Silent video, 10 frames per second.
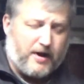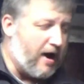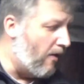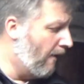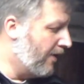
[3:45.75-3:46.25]

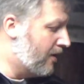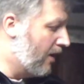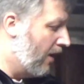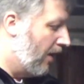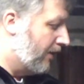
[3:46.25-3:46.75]
Now,
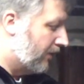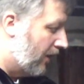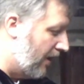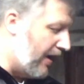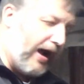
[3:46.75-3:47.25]

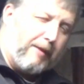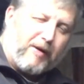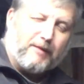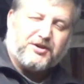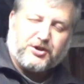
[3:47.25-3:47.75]
I
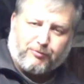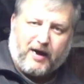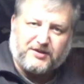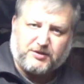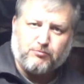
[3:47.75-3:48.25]
probably should have
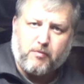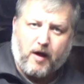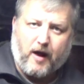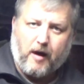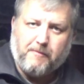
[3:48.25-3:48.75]
brought some
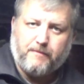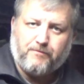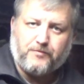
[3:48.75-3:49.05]
uh,